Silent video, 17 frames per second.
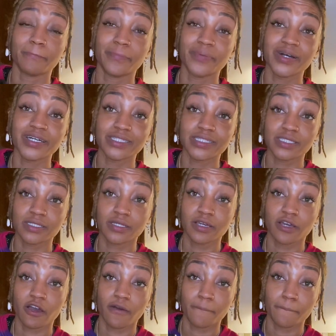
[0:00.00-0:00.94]
but
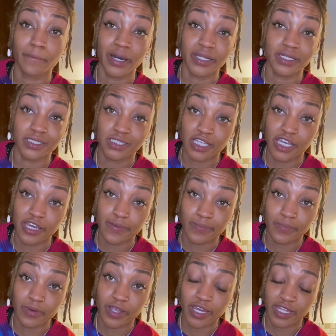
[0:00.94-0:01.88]
by the same
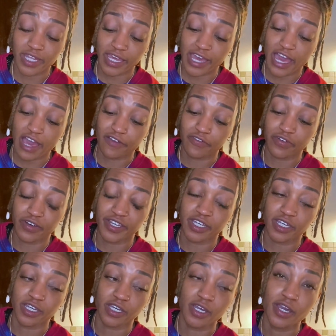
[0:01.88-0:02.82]
brand, they have a
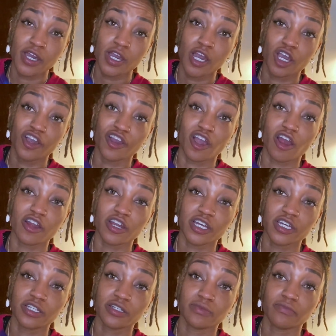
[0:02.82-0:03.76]

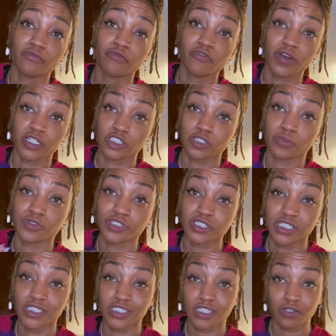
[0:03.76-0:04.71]
garden vegetable
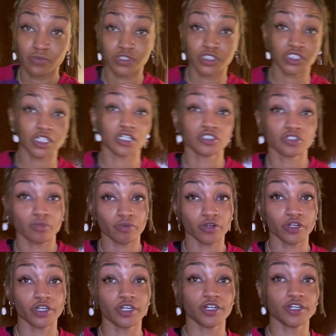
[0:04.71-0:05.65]
seasoning, which is also
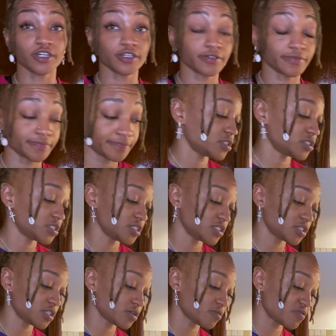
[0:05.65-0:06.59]
pretty good.
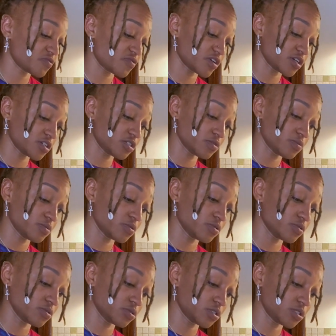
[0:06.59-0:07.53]
Season up the
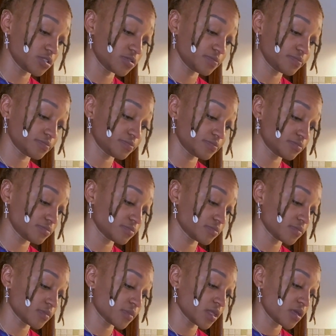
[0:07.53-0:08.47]
vegetables,
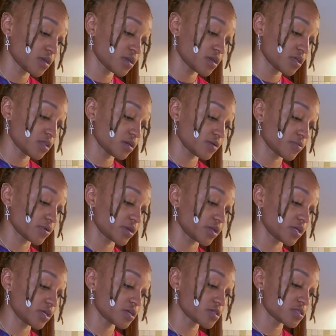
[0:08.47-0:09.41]
and then we're
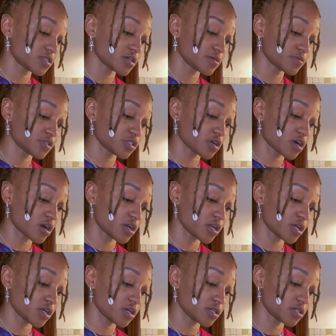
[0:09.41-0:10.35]
gonna get them
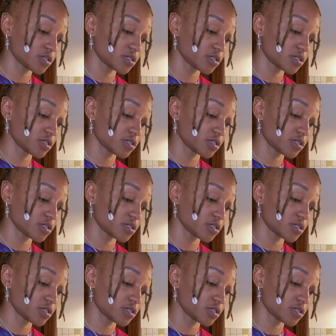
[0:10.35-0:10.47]
started.